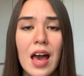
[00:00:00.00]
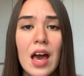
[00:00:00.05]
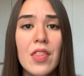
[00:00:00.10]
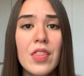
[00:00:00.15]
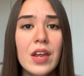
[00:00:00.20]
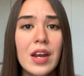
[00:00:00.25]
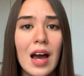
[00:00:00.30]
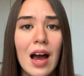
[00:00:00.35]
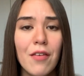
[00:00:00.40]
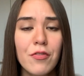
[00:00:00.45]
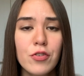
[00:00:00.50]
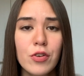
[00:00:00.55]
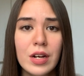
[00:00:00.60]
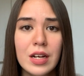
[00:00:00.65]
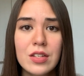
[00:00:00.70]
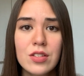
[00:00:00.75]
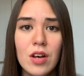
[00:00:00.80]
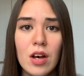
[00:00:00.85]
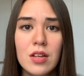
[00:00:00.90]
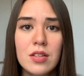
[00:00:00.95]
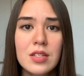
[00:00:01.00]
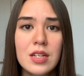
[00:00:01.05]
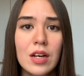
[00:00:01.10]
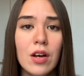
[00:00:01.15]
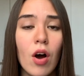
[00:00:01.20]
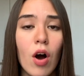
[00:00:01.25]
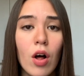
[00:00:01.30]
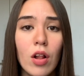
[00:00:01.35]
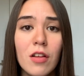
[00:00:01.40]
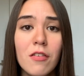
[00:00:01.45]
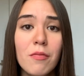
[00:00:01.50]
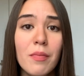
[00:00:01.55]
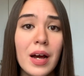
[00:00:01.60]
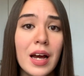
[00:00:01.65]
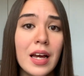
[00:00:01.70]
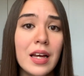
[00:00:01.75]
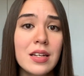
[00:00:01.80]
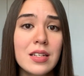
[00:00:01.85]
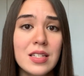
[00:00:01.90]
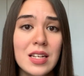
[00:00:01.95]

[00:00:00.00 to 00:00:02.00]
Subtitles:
And then after exhausting all of my